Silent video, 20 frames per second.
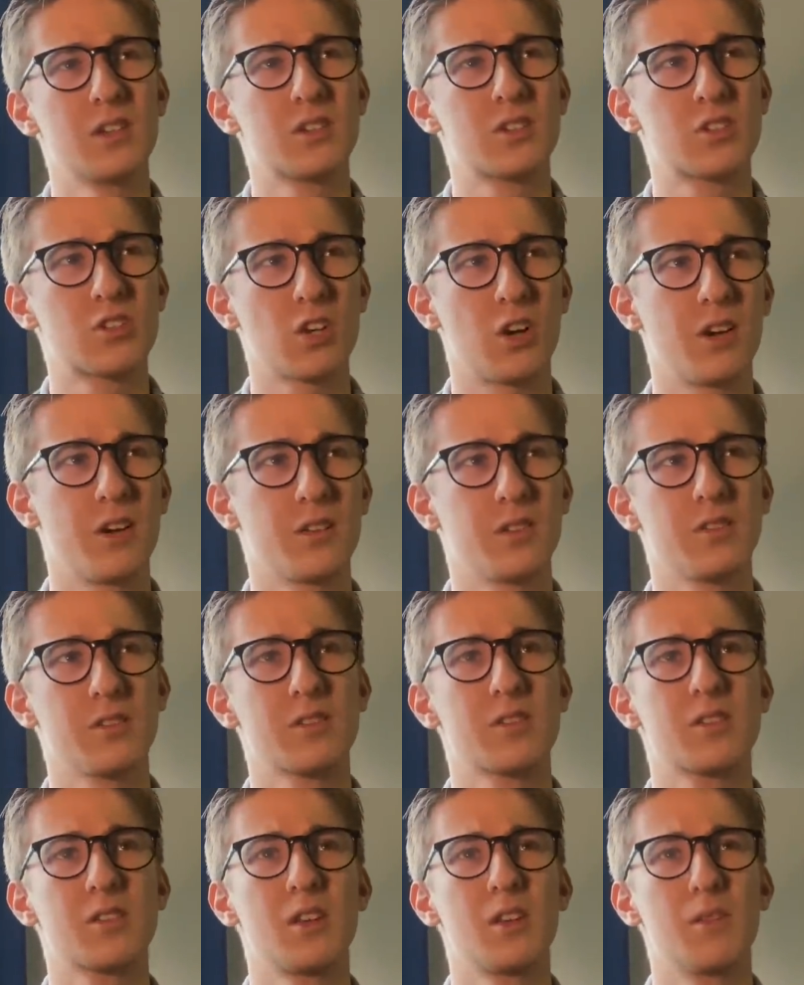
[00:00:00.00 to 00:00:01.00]

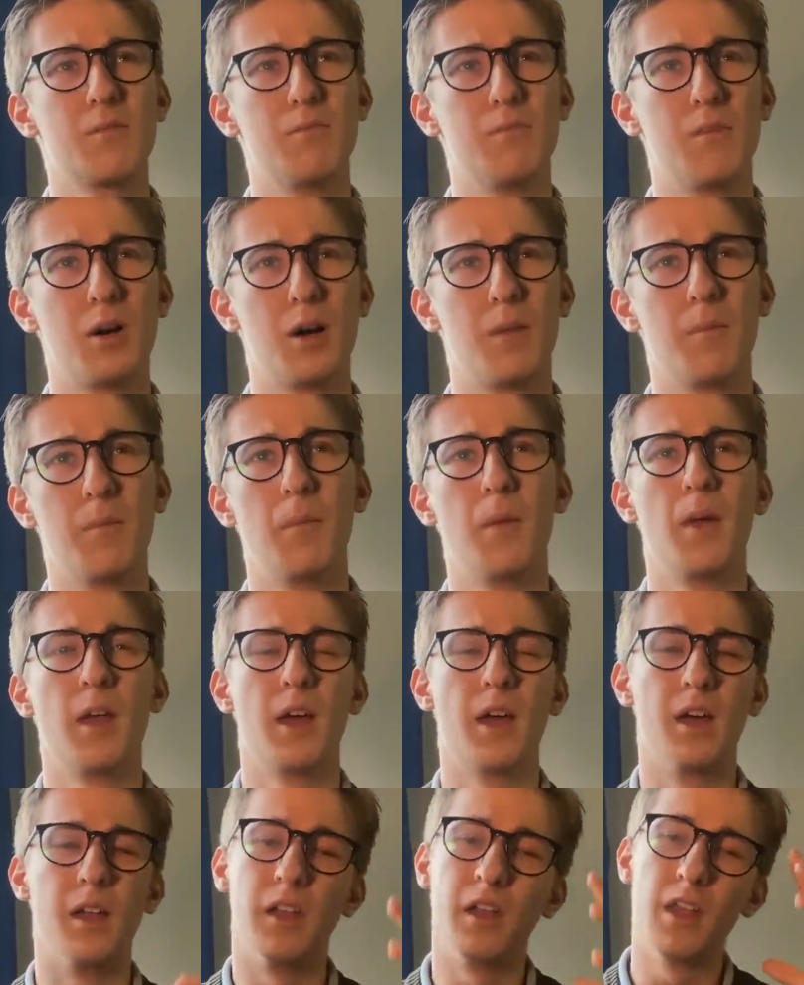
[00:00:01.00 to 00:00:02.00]
child's mum,
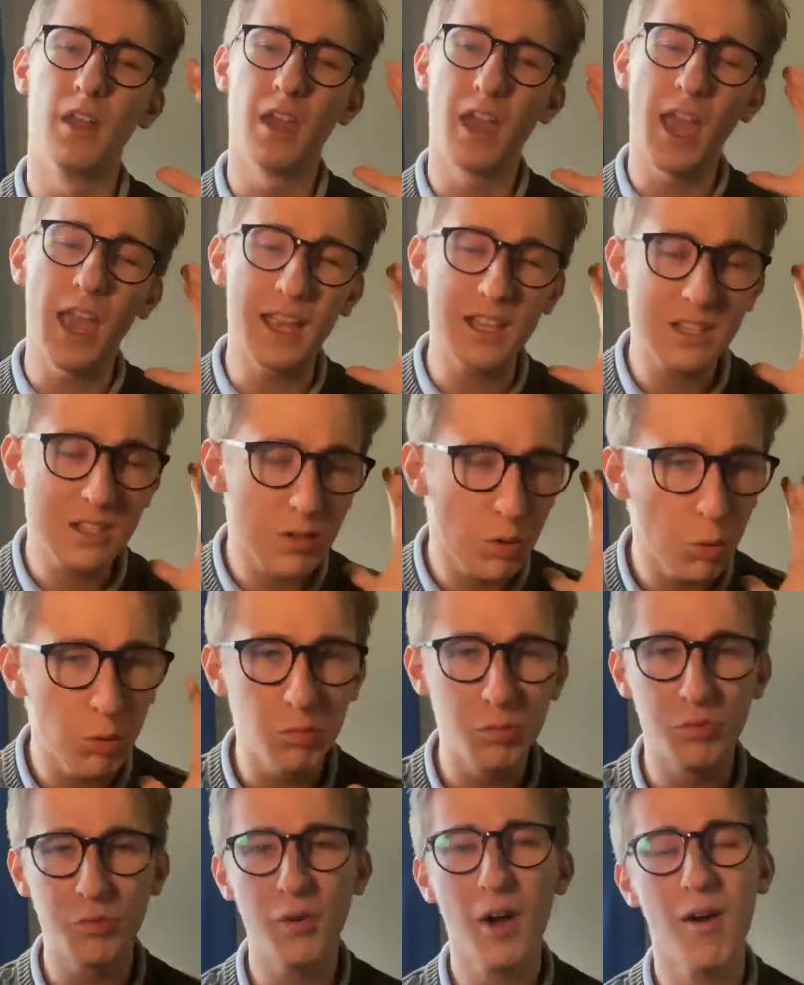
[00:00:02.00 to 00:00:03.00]
and it's all
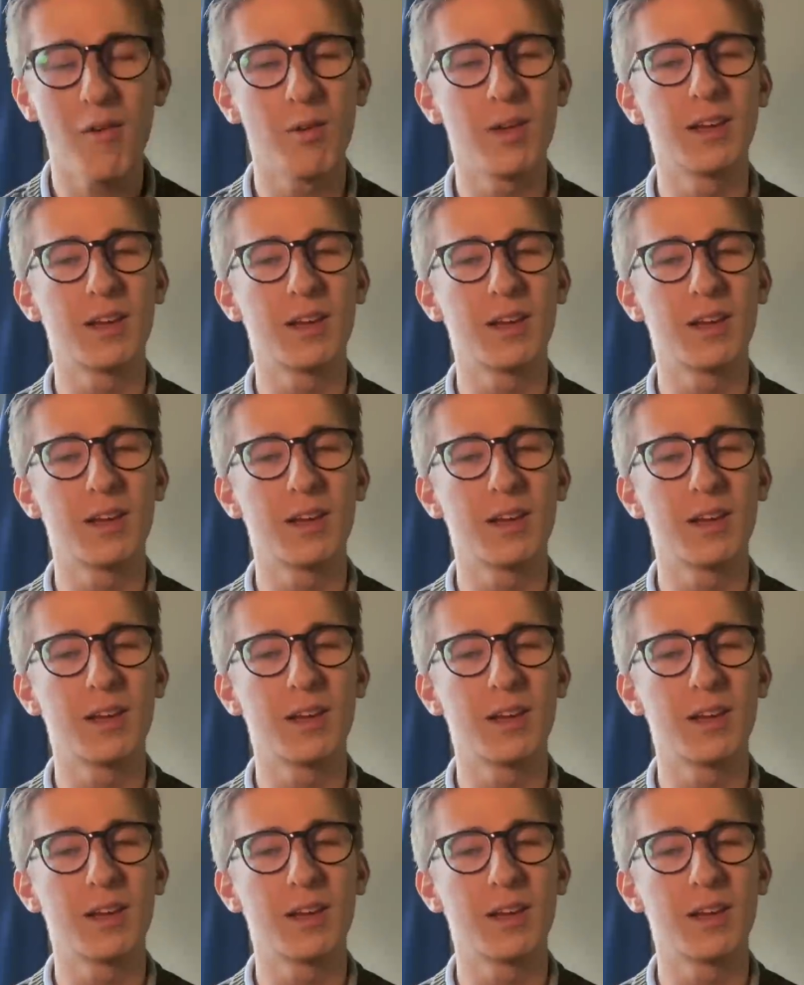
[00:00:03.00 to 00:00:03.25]
very